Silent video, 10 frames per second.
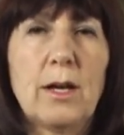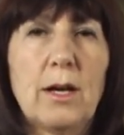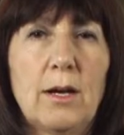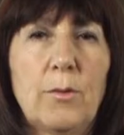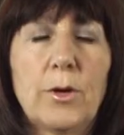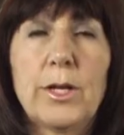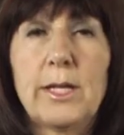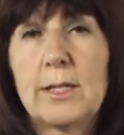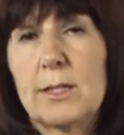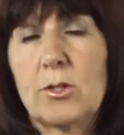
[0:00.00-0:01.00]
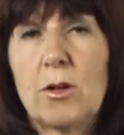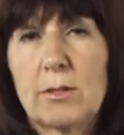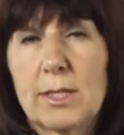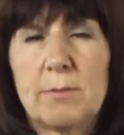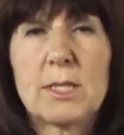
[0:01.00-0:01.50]
where he
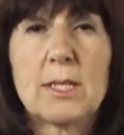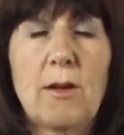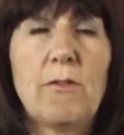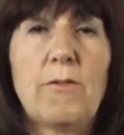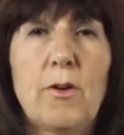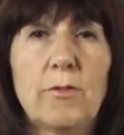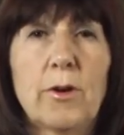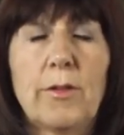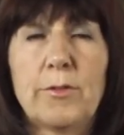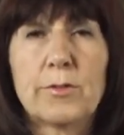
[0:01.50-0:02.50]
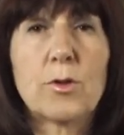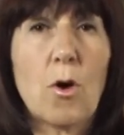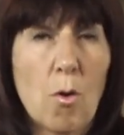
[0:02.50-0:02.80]
exalts himself over others,